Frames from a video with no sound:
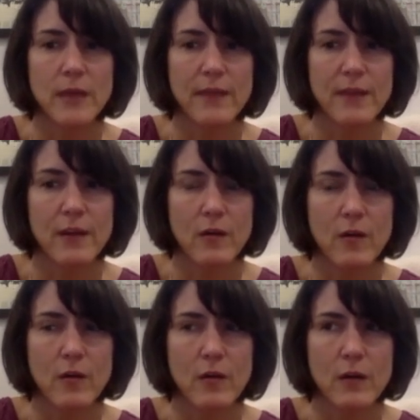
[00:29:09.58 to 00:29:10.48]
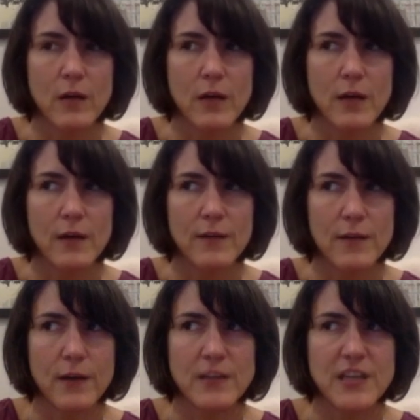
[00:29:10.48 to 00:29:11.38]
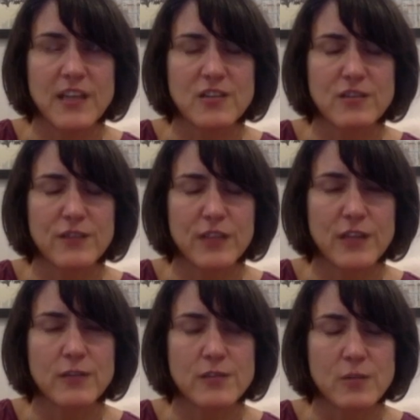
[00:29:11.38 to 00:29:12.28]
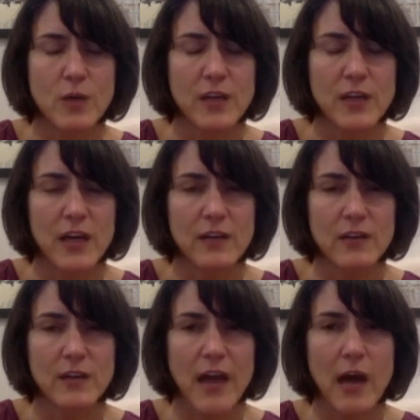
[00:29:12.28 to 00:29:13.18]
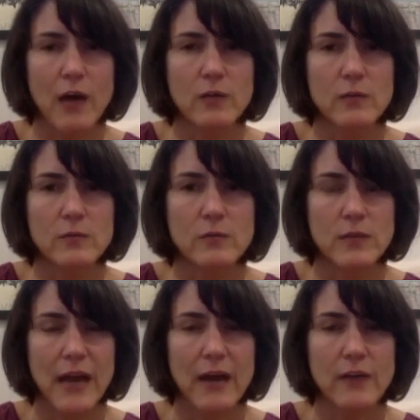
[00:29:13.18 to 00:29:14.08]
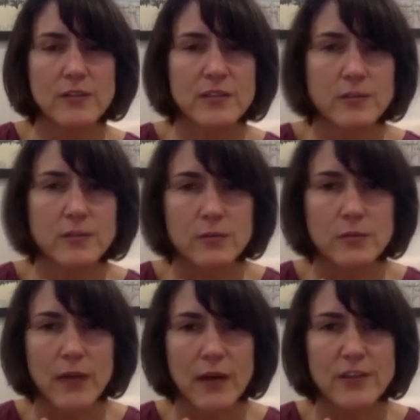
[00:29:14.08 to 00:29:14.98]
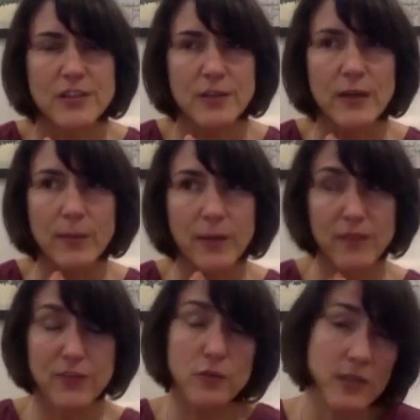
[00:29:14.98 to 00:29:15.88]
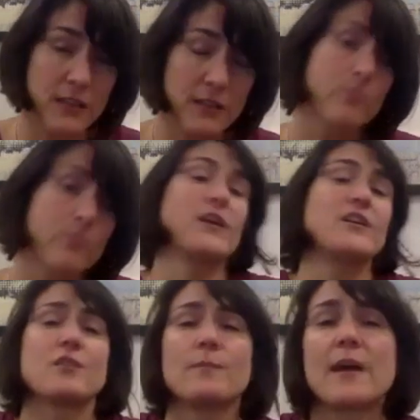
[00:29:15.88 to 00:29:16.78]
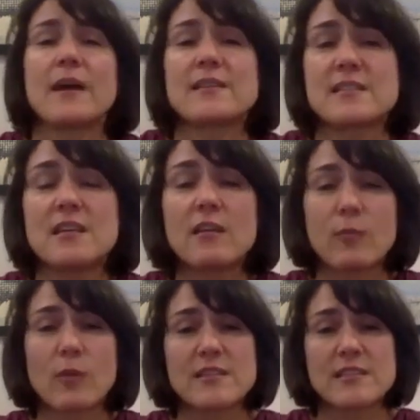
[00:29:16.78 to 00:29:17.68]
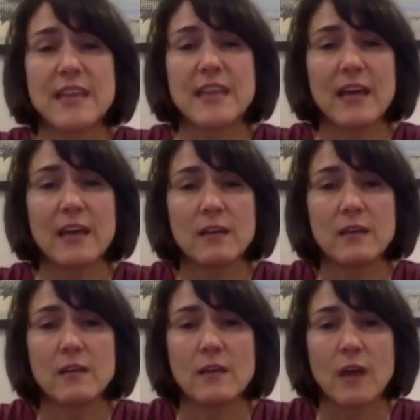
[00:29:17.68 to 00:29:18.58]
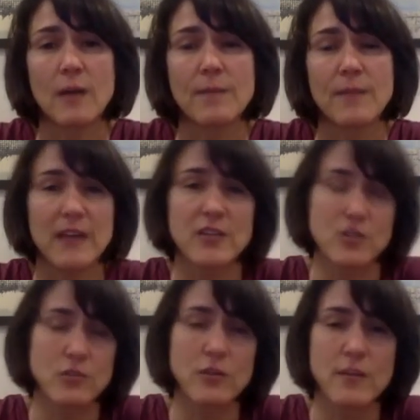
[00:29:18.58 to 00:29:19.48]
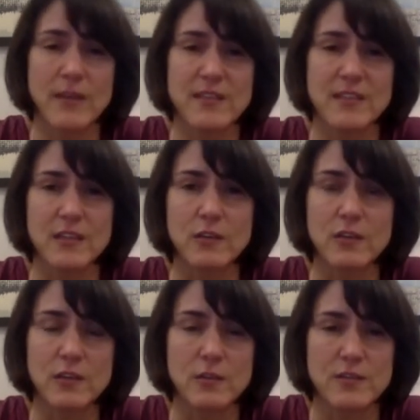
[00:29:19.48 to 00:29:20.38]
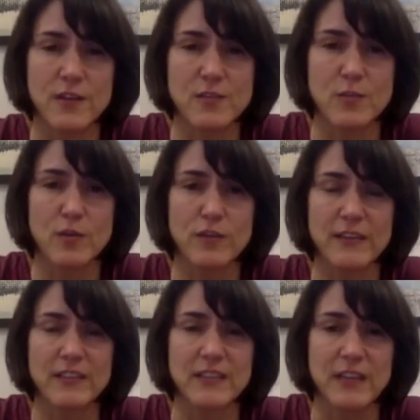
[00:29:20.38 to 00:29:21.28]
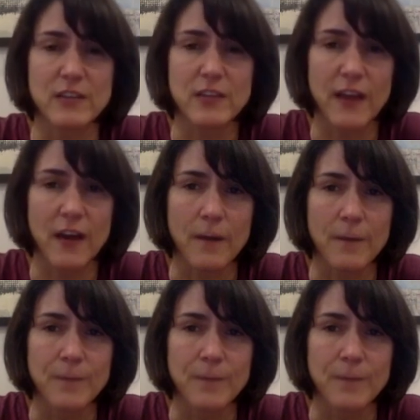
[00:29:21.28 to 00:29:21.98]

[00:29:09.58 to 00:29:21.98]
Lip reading: there are educational videos and whatnot on how to do it. But if you can brush your pet's teeth once a day, that is truly the best thing you can do as far as prophylactic dental care.